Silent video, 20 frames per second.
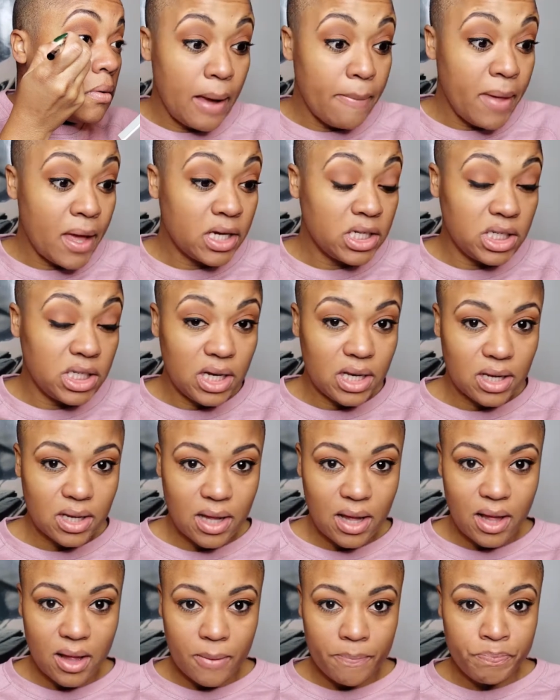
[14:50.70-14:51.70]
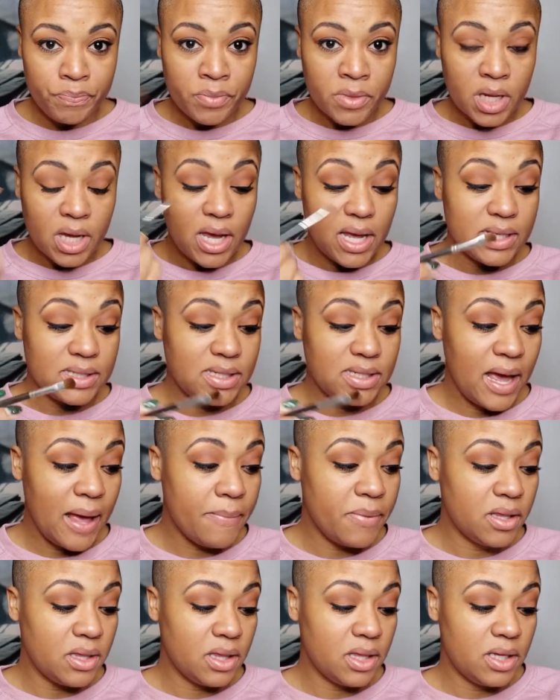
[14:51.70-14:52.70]
I'm actually gonna come and tap
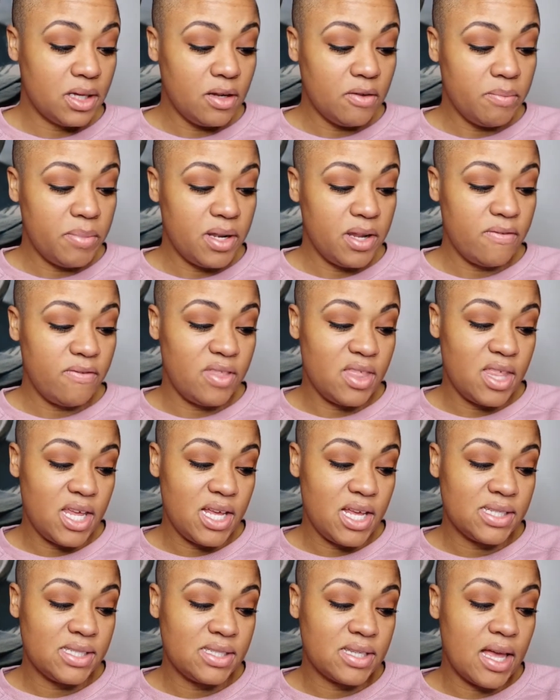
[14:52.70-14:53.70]
a little bit of this,